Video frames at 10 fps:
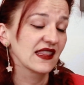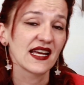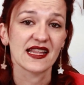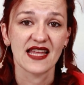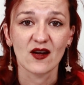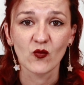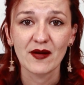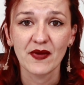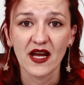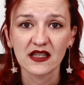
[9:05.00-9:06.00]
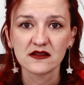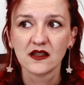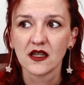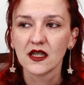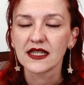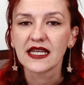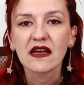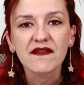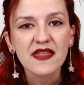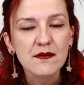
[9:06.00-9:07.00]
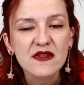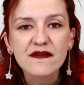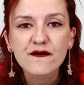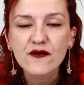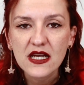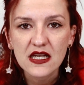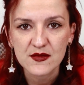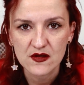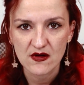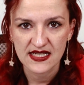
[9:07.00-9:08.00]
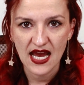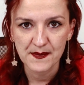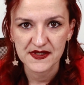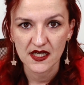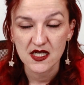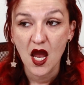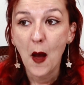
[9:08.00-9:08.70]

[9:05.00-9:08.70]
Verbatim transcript: I like that way better. Give them the freedom to adapt it,